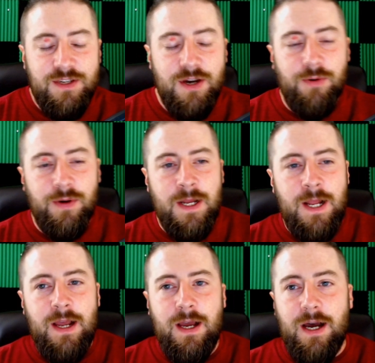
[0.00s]
So
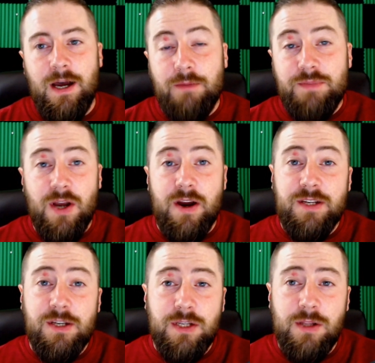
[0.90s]
uh, I'm sorry it
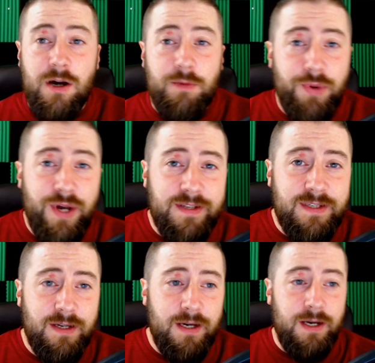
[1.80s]
took so long,
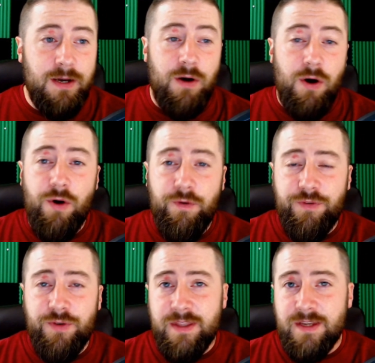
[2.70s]
but uh,
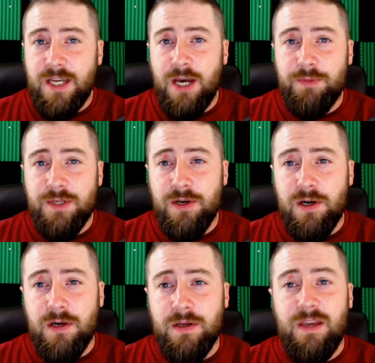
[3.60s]
hopefully this helped
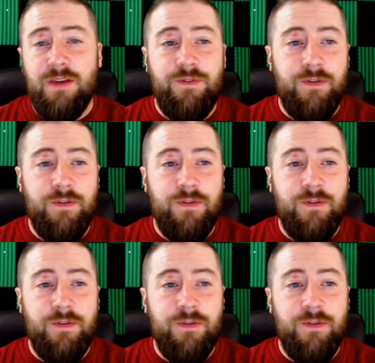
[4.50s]
y'all. If